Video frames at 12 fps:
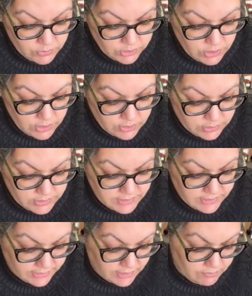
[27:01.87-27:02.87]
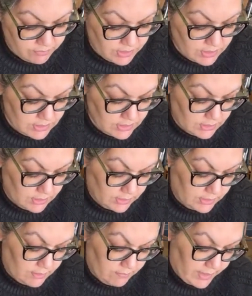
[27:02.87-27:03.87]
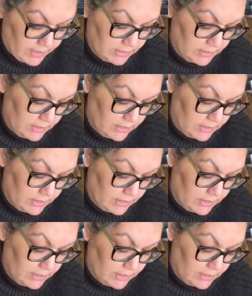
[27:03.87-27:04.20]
work on our second piece and then come back